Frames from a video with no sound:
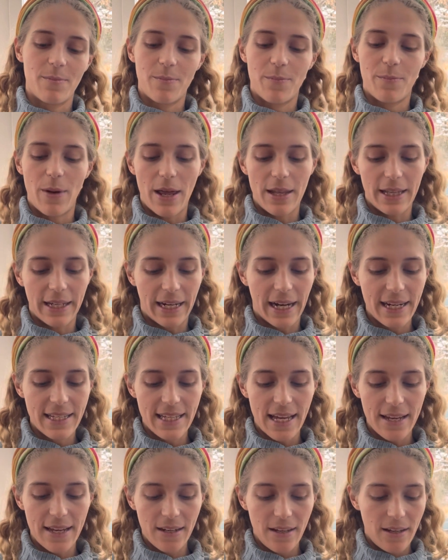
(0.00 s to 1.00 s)
But like I
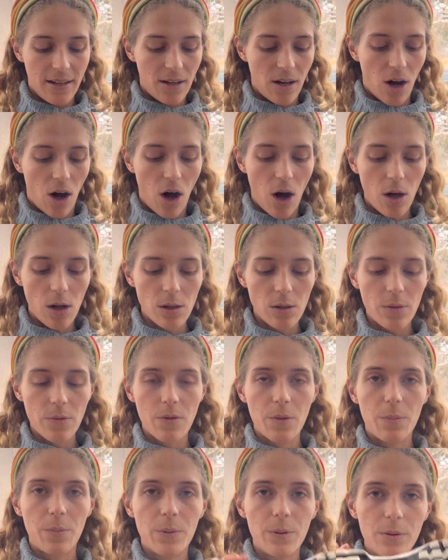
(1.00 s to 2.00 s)
said, all of the
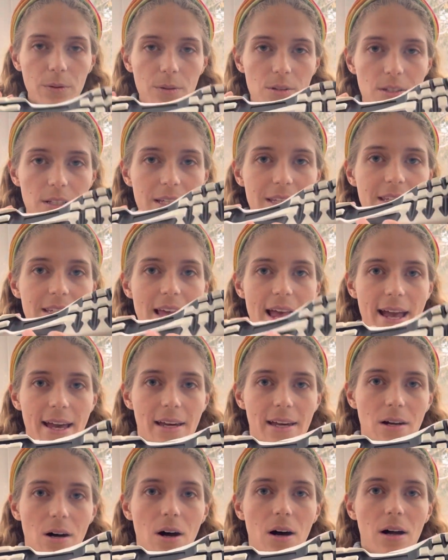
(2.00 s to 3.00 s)
boots say
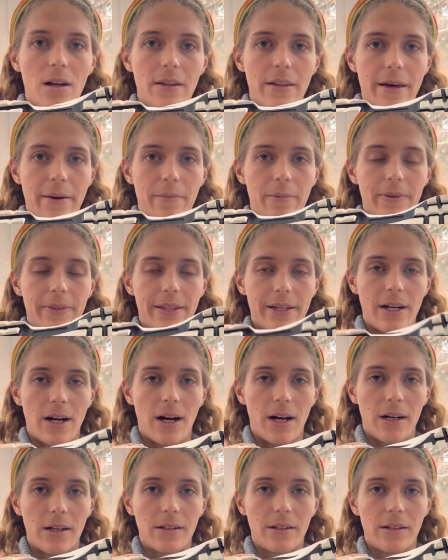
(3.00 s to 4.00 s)
it on them what they
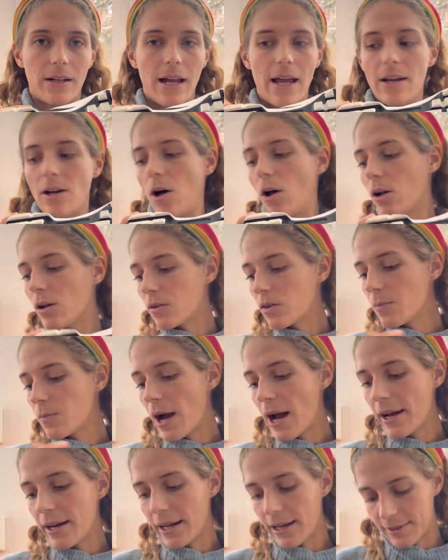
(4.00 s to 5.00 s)
are, and all of the
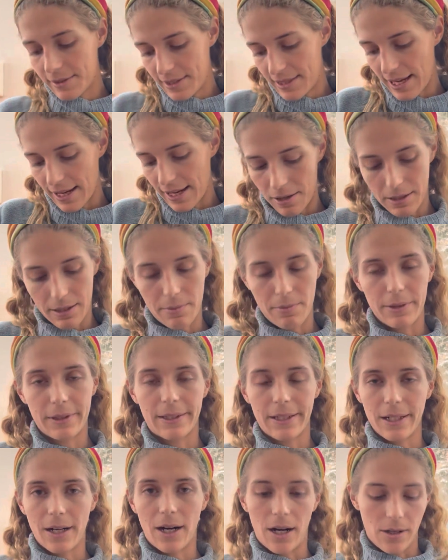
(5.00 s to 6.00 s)
bindings say them what
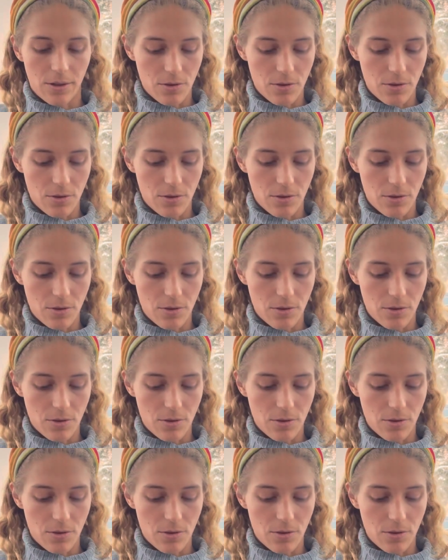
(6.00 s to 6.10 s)
they are.